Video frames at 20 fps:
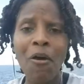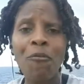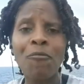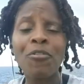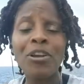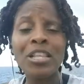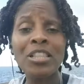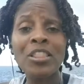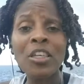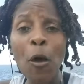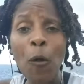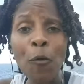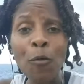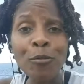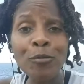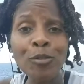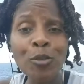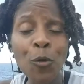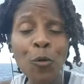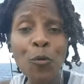For
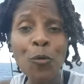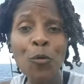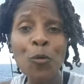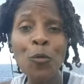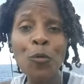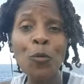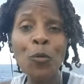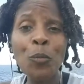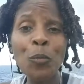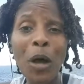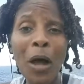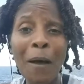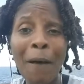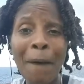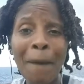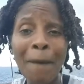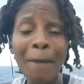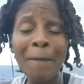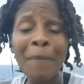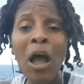those who
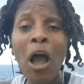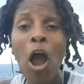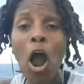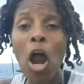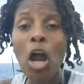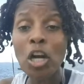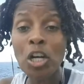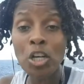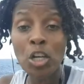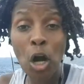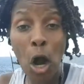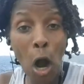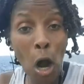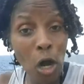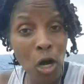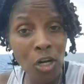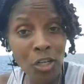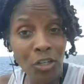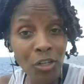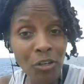are
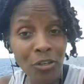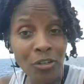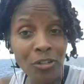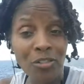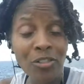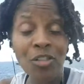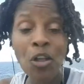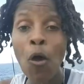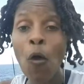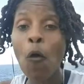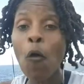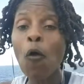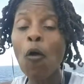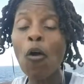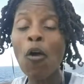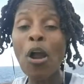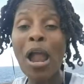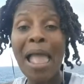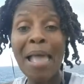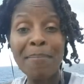gardeners
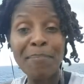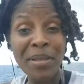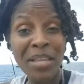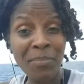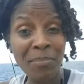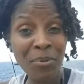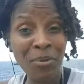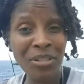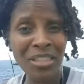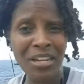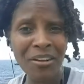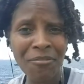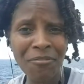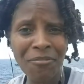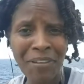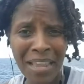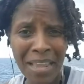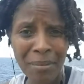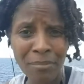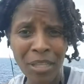or had people in their
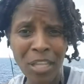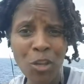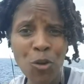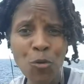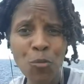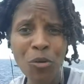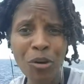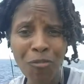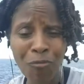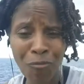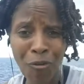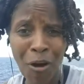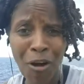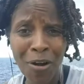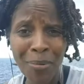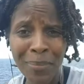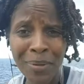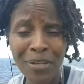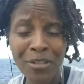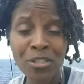family who were
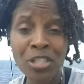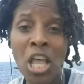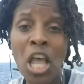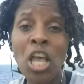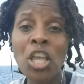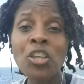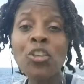farmers,